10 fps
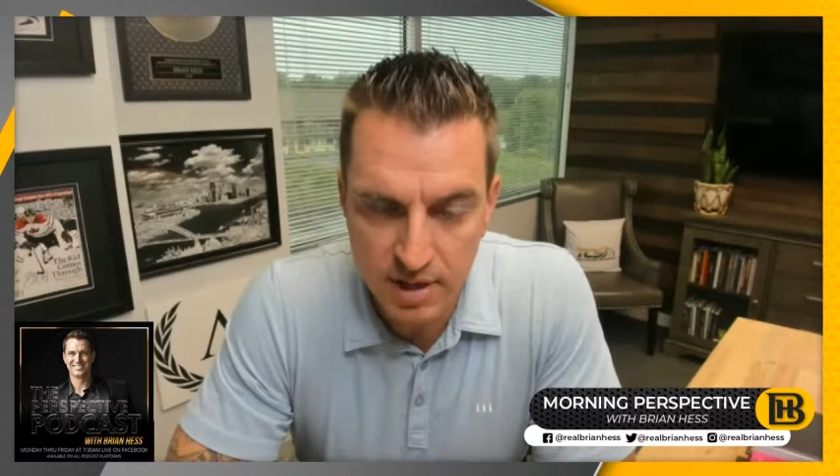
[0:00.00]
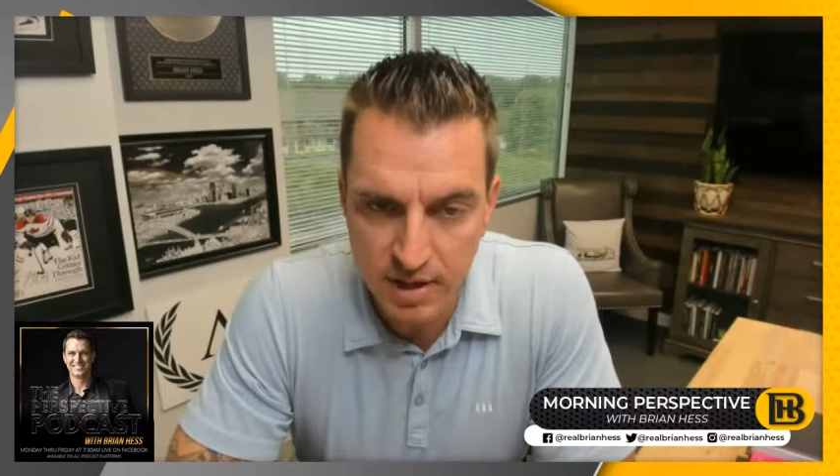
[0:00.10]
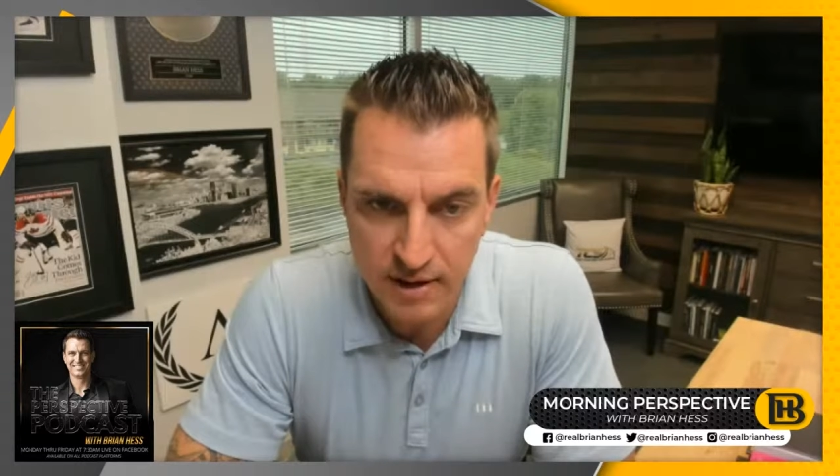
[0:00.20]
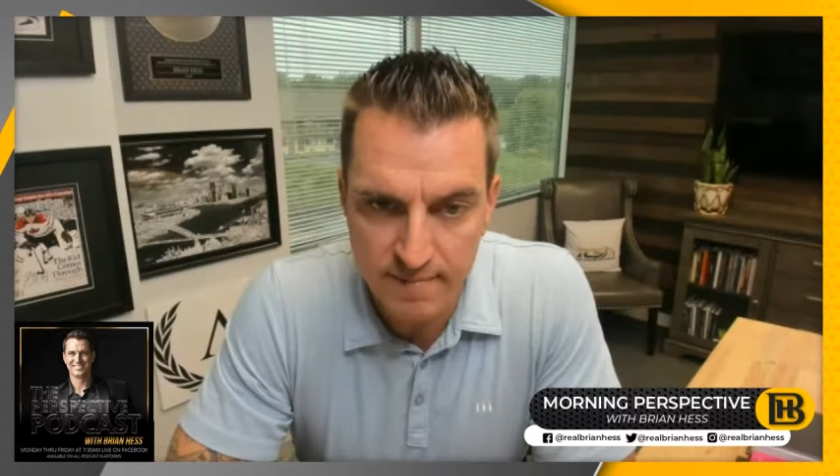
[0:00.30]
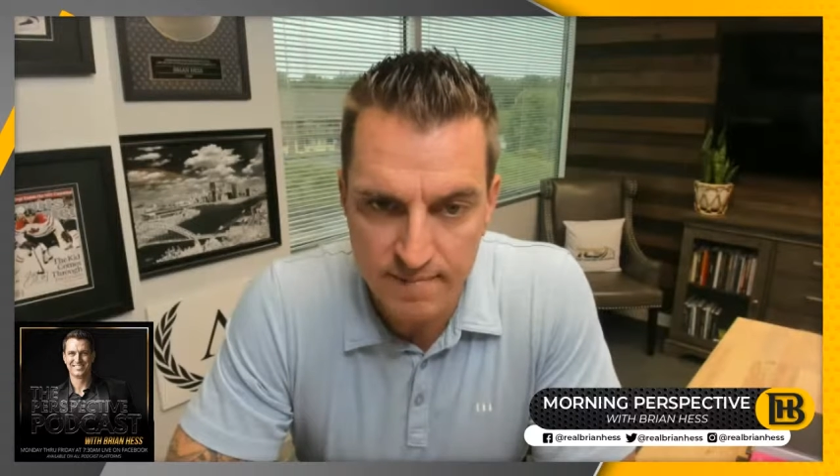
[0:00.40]

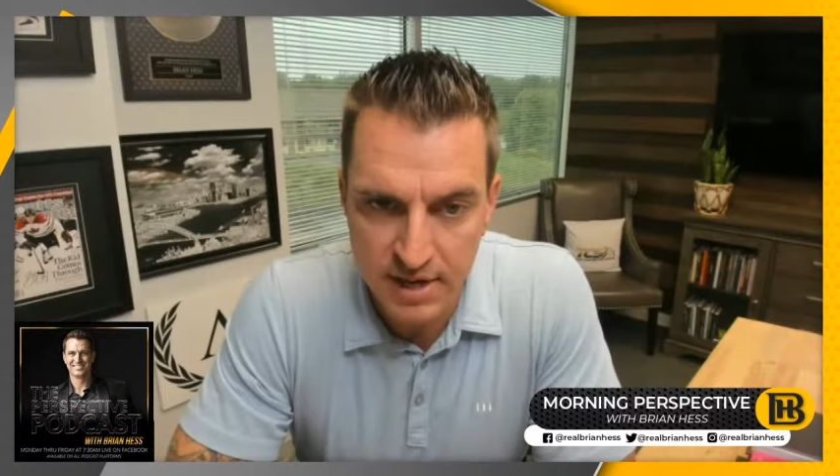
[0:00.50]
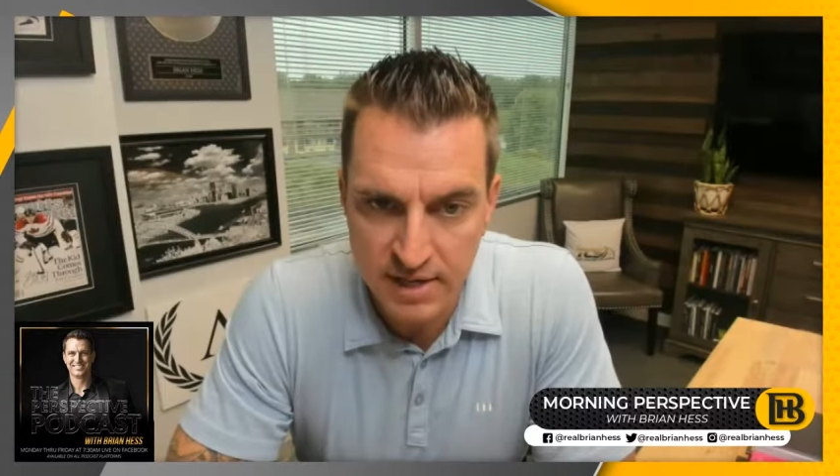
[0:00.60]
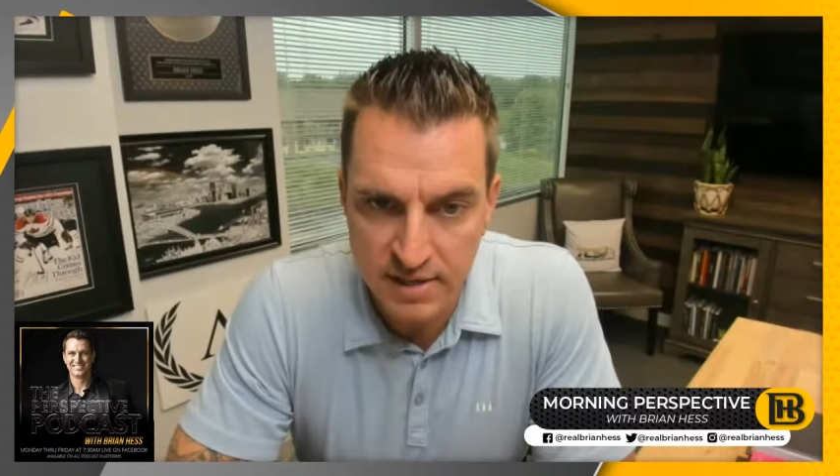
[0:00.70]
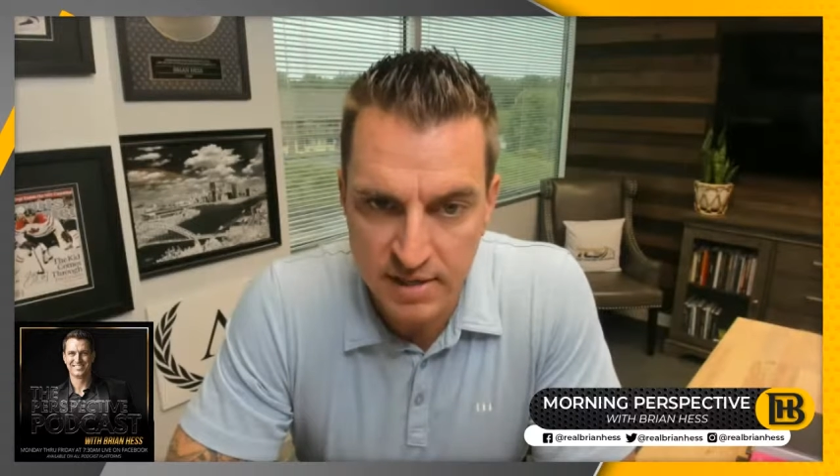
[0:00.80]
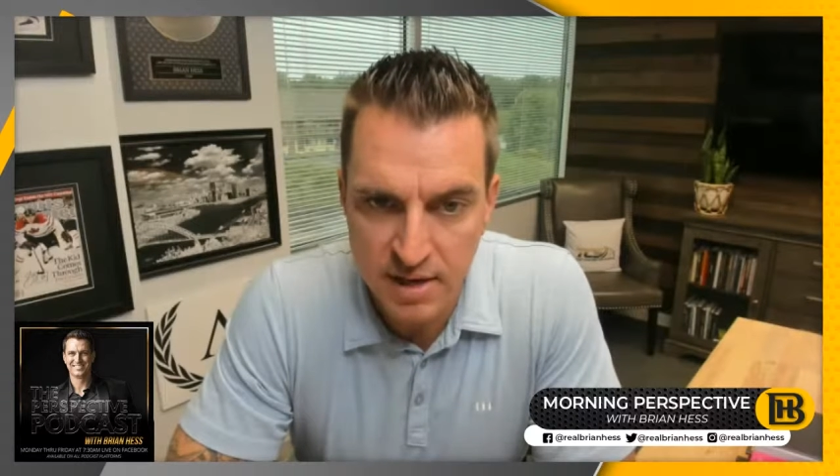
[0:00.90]

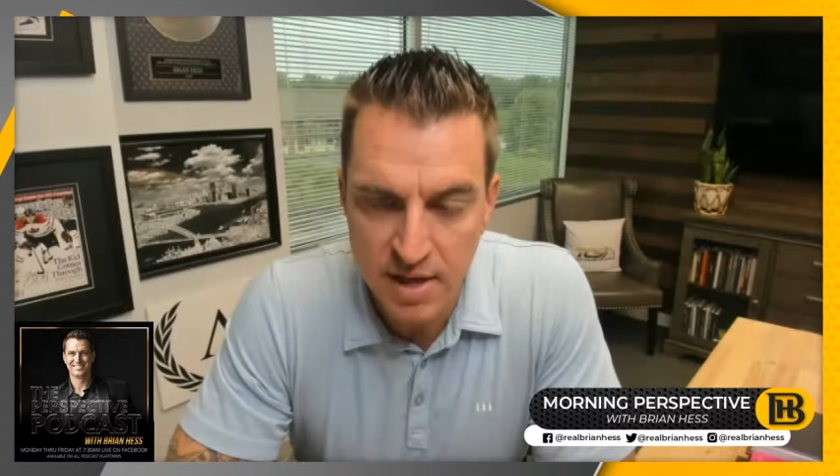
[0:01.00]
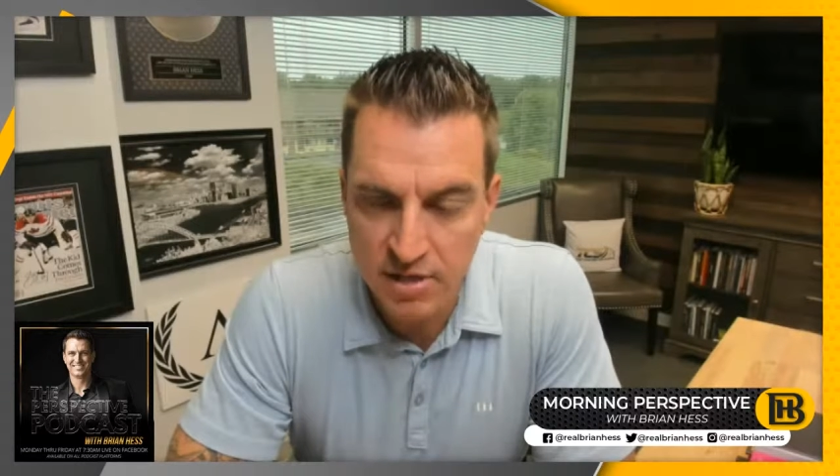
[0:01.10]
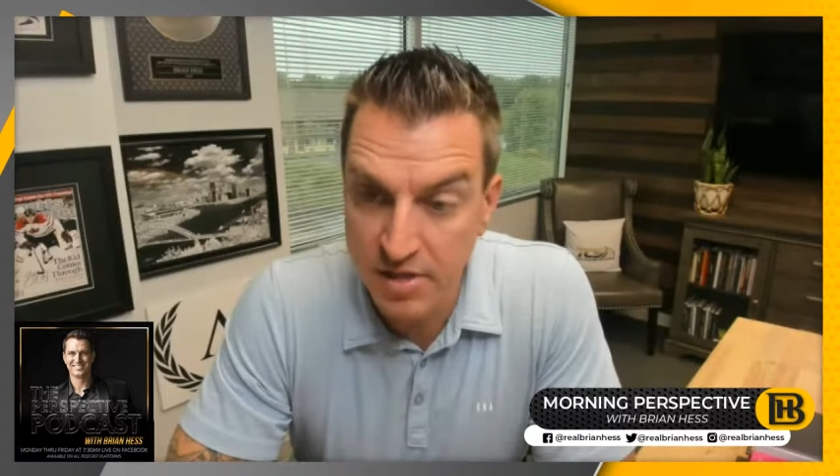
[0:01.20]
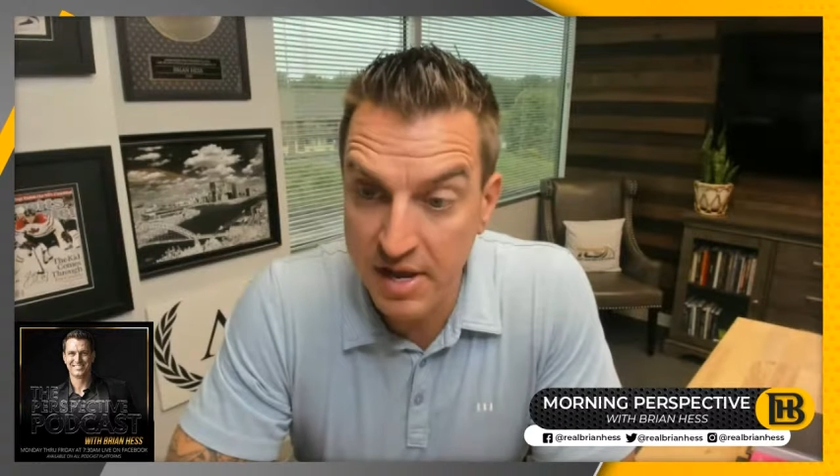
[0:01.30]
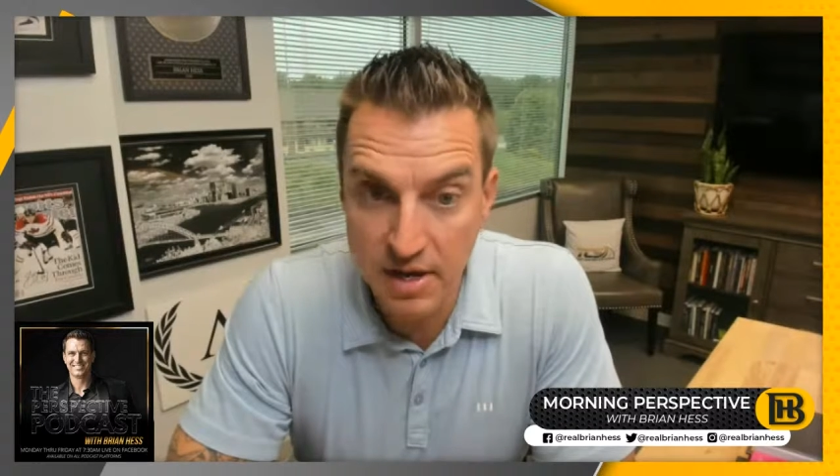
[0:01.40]
And
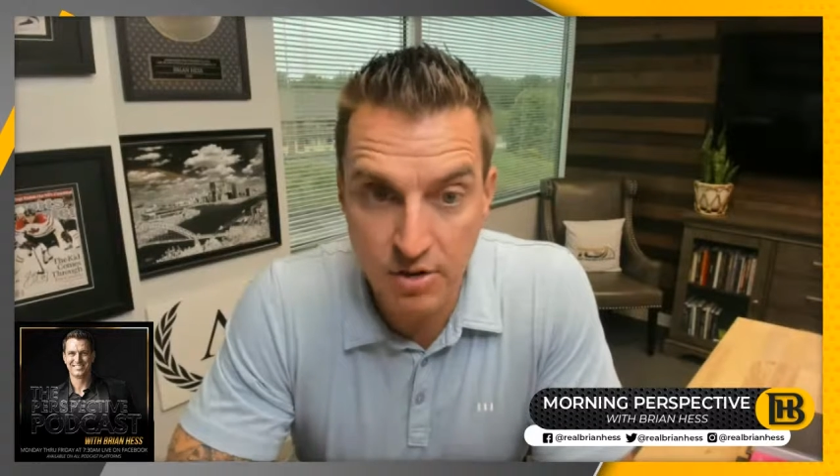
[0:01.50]
Think